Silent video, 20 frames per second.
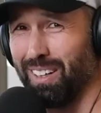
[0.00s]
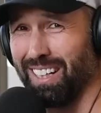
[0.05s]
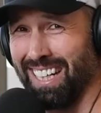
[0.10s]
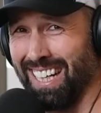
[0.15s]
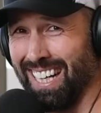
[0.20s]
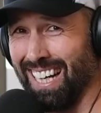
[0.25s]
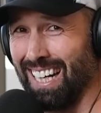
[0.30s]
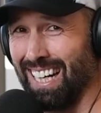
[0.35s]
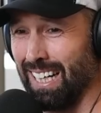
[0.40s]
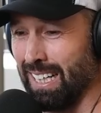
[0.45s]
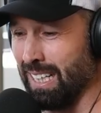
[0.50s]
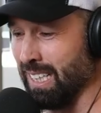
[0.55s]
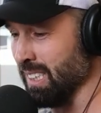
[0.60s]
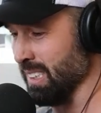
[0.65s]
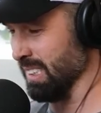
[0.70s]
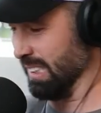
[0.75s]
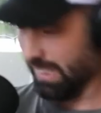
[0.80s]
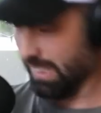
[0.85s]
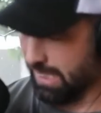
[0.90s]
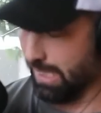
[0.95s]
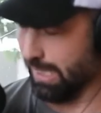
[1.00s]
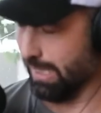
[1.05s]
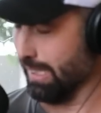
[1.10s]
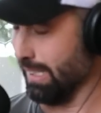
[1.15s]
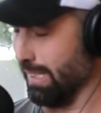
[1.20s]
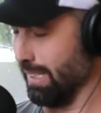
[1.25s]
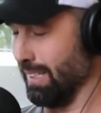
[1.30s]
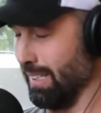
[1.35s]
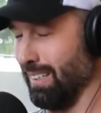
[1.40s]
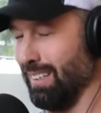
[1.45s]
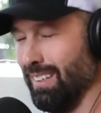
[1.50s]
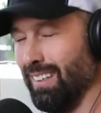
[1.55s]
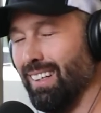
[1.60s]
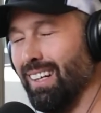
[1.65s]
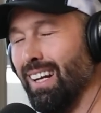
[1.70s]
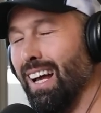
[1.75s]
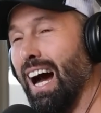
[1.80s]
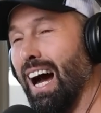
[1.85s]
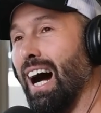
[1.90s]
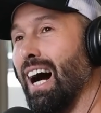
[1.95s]
what a guard is? Yeah.
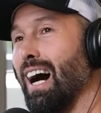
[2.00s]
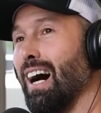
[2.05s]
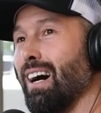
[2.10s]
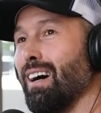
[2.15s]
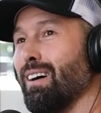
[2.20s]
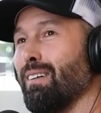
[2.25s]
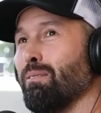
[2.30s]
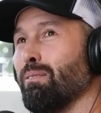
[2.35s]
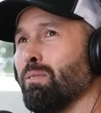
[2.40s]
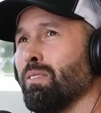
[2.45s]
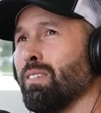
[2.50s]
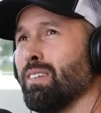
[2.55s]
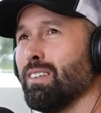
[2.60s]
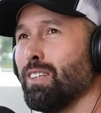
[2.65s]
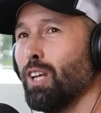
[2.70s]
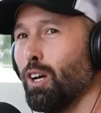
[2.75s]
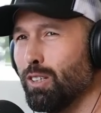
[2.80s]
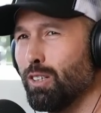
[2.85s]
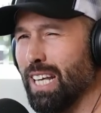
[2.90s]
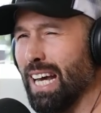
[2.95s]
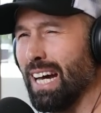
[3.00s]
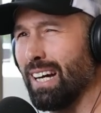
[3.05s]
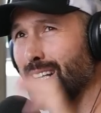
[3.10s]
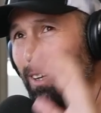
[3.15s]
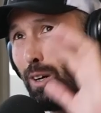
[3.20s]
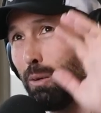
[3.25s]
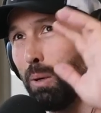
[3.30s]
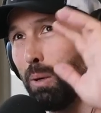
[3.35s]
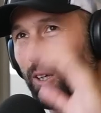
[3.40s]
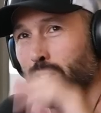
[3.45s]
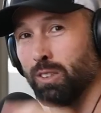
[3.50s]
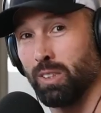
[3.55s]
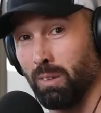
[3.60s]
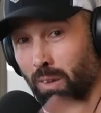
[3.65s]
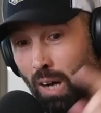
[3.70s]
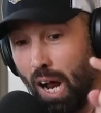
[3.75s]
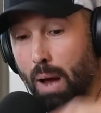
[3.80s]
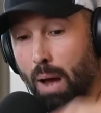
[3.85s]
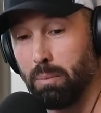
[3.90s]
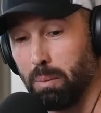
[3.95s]
No down elbows.
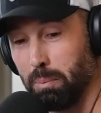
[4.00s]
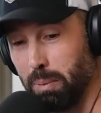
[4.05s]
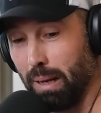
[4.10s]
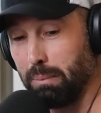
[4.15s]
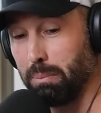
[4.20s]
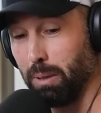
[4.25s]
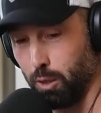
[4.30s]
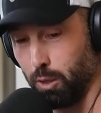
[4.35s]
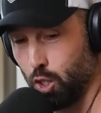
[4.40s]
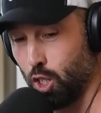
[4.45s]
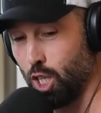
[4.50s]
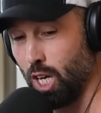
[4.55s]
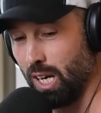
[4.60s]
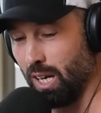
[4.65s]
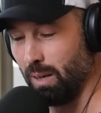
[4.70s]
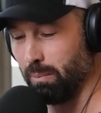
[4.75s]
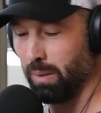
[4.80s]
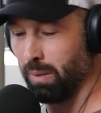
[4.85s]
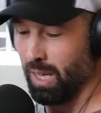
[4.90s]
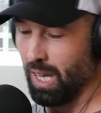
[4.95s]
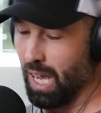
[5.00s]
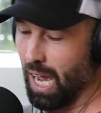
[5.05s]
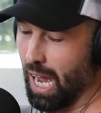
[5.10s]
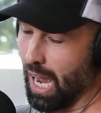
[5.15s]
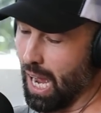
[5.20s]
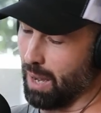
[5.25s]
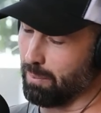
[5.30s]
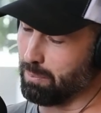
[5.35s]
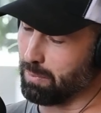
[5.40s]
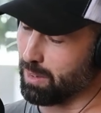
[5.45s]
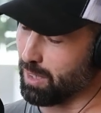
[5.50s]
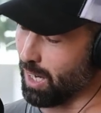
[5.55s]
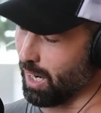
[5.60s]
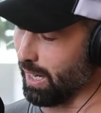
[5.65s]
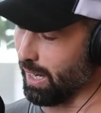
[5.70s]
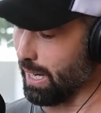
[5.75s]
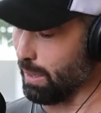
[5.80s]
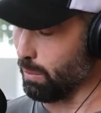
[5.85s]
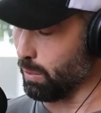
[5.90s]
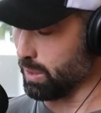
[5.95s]
I'm a black belt. Shut up. No,
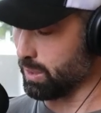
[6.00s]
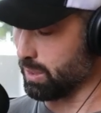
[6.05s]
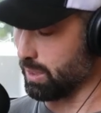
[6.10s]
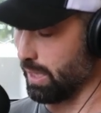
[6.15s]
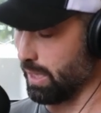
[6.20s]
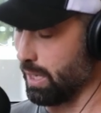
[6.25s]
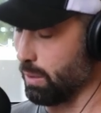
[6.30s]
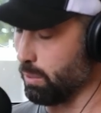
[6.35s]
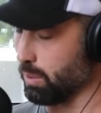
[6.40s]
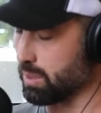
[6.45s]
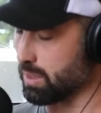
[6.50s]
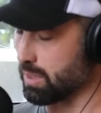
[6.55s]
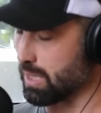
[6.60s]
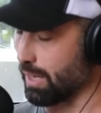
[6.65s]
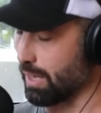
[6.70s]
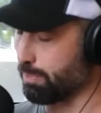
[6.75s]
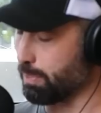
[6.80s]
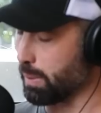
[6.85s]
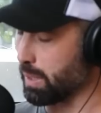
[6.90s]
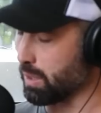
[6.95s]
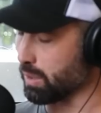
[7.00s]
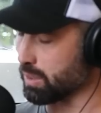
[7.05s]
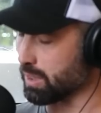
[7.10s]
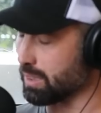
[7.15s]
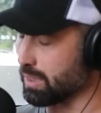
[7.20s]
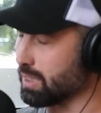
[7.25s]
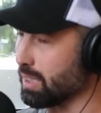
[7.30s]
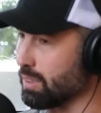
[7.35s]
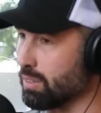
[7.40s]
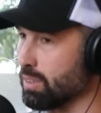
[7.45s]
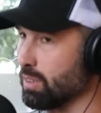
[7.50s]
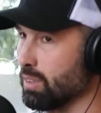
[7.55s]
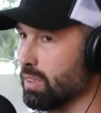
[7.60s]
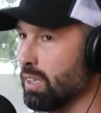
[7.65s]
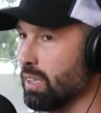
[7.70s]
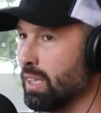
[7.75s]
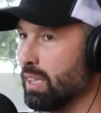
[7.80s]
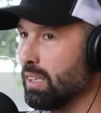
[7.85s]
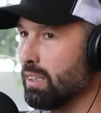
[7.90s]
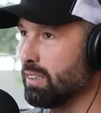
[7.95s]
it was tough because I said, dude,
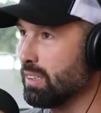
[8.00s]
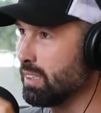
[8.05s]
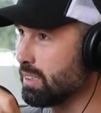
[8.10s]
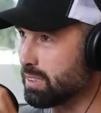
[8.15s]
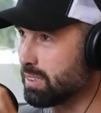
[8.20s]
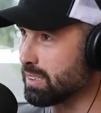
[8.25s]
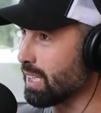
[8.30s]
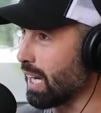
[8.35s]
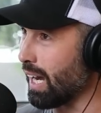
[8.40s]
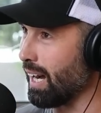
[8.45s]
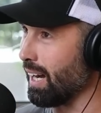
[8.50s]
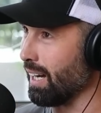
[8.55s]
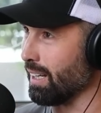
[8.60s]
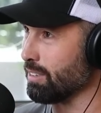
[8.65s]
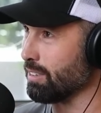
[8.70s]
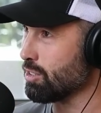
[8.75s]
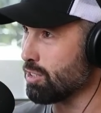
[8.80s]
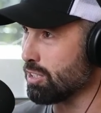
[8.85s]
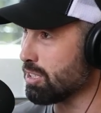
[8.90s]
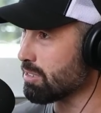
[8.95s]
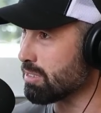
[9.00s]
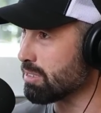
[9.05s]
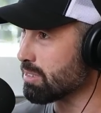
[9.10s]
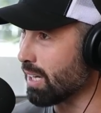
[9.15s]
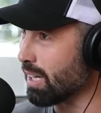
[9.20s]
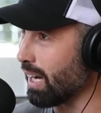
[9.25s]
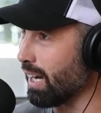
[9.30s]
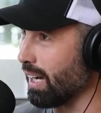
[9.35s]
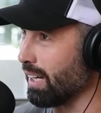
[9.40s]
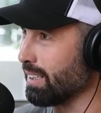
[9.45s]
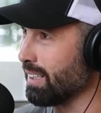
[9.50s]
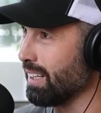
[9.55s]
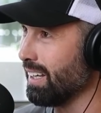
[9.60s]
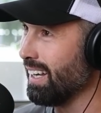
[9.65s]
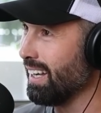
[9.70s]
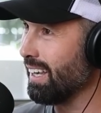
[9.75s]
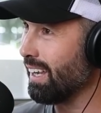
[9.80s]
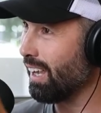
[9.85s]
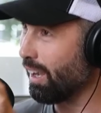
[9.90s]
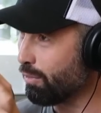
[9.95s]
this is hard. Jiu-jitsu is hard.
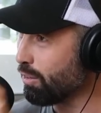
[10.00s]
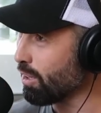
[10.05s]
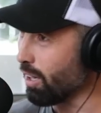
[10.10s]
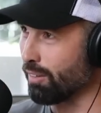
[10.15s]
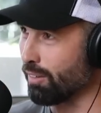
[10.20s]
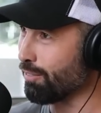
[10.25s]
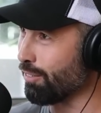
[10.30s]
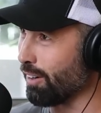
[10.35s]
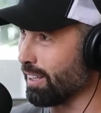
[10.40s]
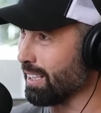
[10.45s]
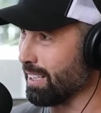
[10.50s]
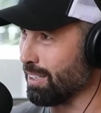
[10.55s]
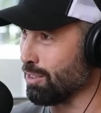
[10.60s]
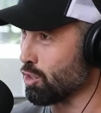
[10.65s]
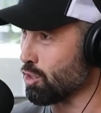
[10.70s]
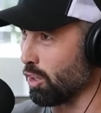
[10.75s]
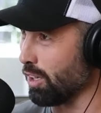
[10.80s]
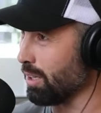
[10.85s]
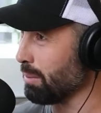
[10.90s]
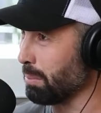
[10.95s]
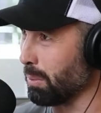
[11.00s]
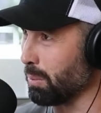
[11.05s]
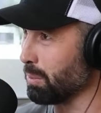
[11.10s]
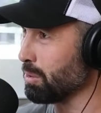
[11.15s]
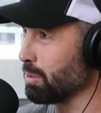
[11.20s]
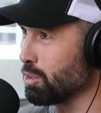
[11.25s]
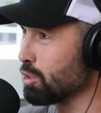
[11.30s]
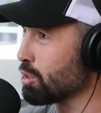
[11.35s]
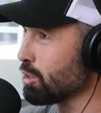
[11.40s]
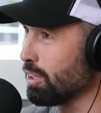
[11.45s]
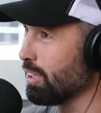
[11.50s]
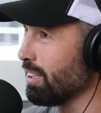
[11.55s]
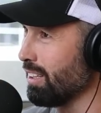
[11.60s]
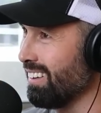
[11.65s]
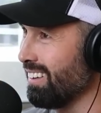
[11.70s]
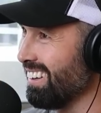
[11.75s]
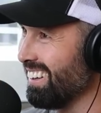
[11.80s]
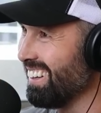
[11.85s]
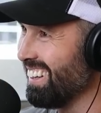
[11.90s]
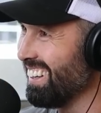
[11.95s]
If you don't find it enjoyable, you shouldn't,